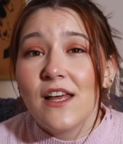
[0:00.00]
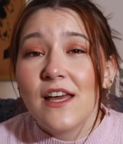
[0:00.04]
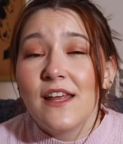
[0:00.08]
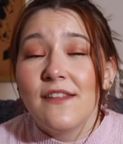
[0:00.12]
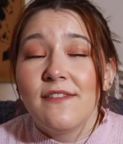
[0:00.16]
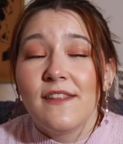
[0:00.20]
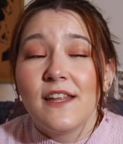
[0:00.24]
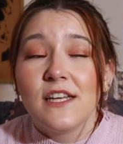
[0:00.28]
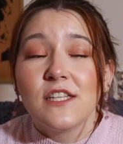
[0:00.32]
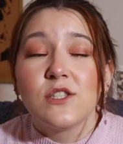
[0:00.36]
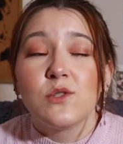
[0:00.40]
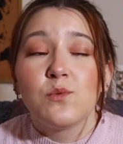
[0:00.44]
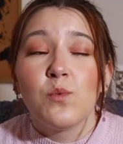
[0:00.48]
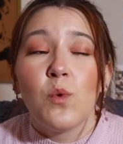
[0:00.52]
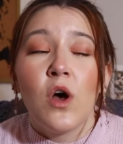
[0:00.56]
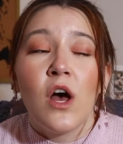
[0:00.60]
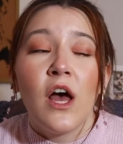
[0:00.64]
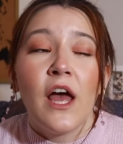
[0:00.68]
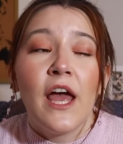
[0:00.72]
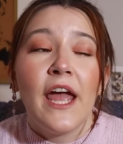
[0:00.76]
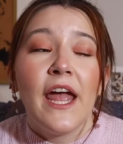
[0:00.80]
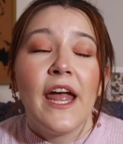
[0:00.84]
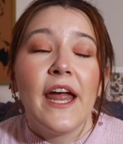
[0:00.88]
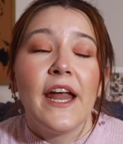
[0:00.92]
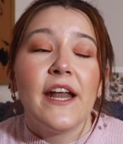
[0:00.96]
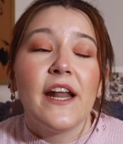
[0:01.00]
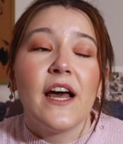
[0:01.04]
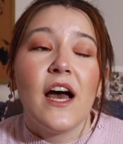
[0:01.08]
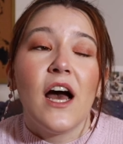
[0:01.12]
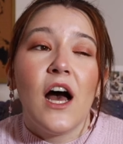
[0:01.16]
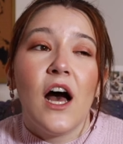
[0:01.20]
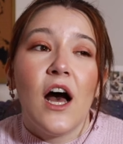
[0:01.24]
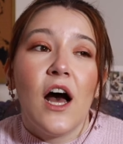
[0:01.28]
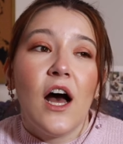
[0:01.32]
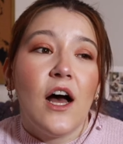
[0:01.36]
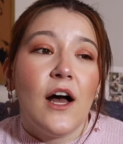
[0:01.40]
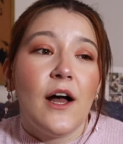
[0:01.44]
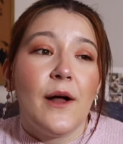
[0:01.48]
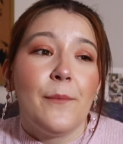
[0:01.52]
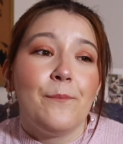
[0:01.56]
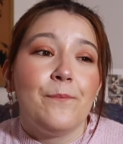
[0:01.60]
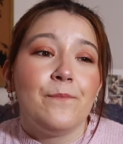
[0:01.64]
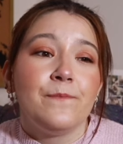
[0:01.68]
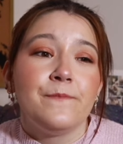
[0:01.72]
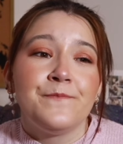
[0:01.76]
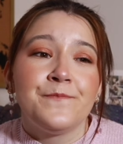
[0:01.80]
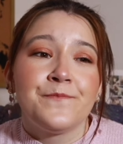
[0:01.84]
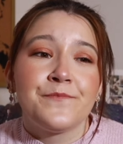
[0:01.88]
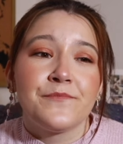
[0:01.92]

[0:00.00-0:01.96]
in this one. Um,